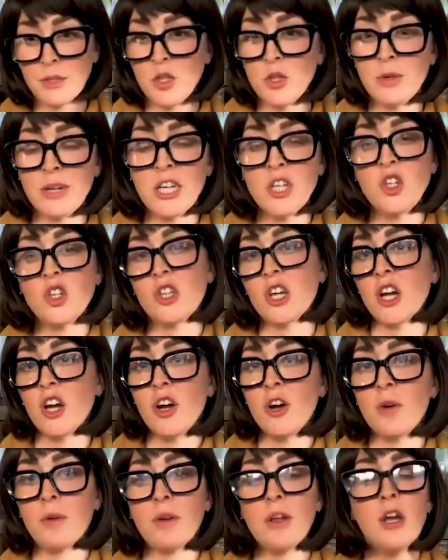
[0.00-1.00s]
To each
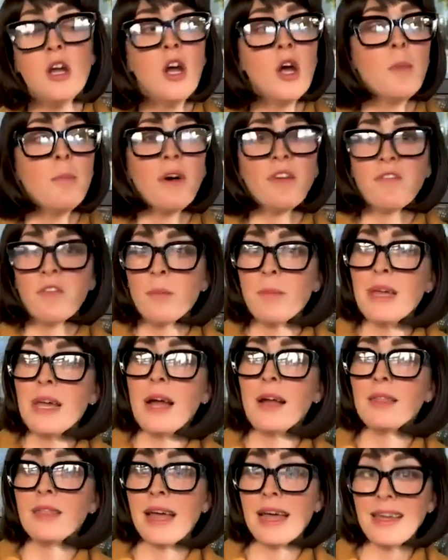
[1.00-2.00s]
their own. But for
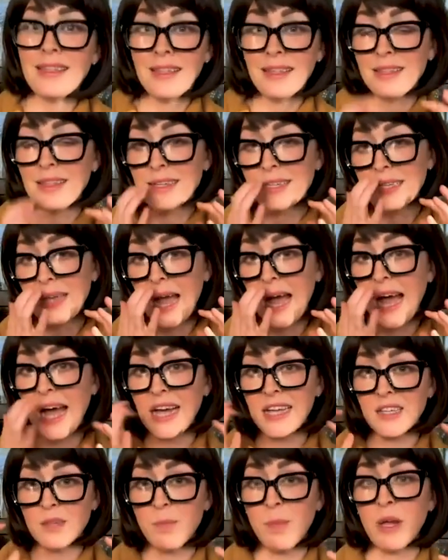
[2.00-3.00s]
me, I like that this
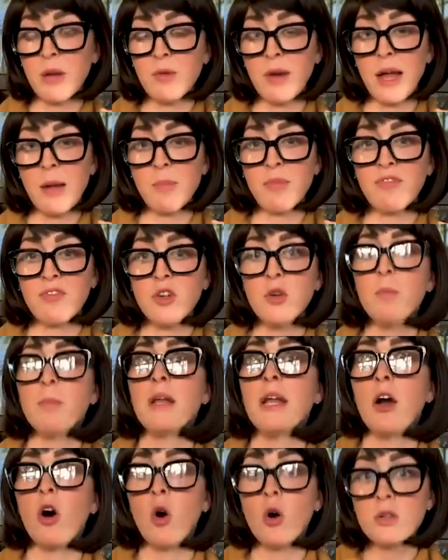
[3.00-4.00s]
has big ripe
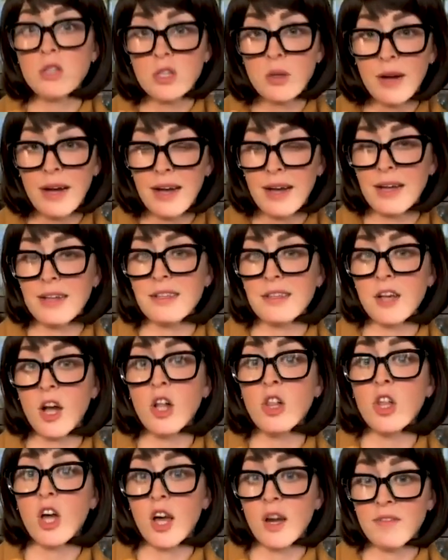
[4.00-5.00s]
fruit, but it also has
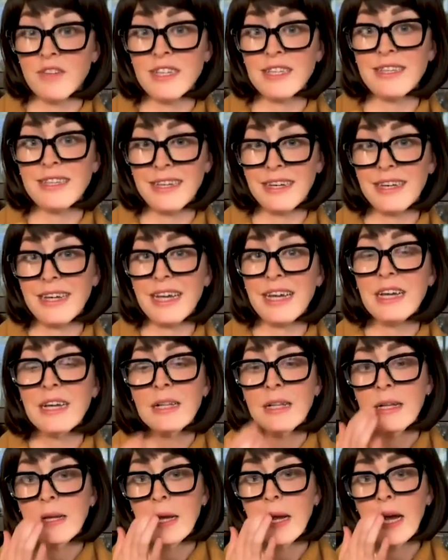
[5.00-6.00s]
a lot of acidity.
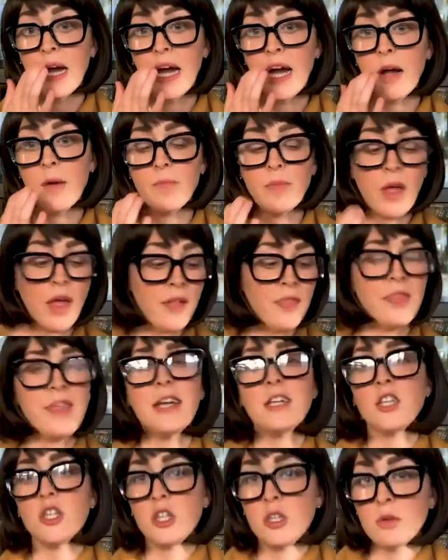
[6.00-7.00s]
And
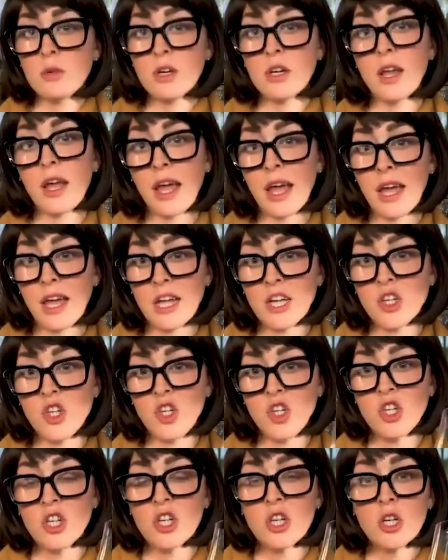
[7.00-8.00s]
this you could
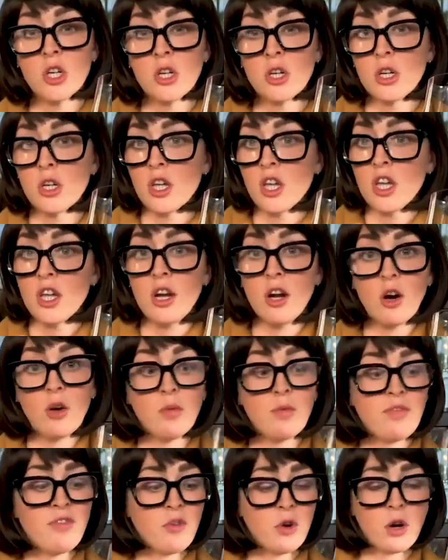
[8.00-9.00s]
age,
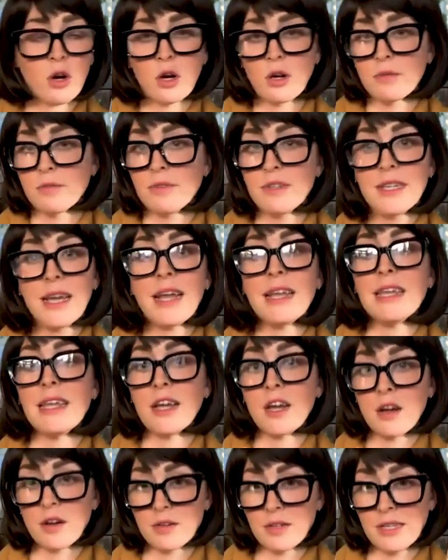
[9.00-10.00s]
for
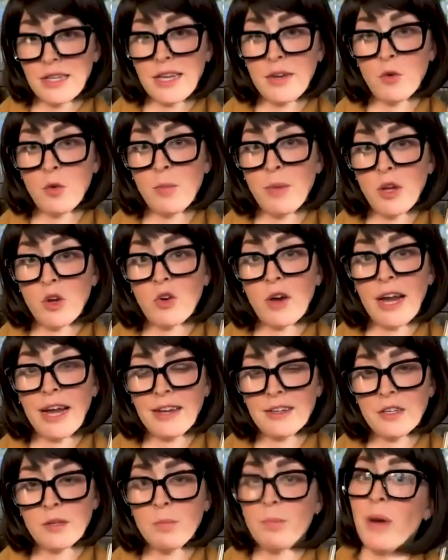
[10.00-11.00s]
10 years and it would be
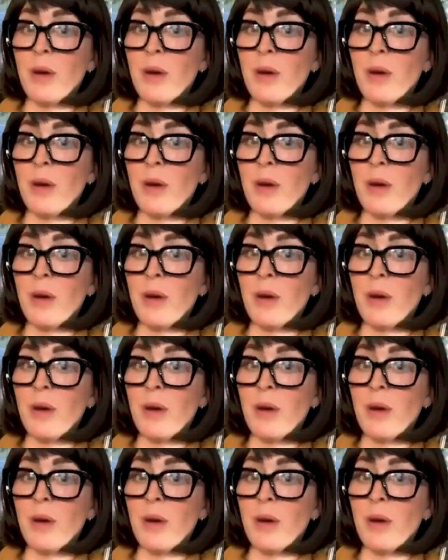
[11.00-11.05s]
great.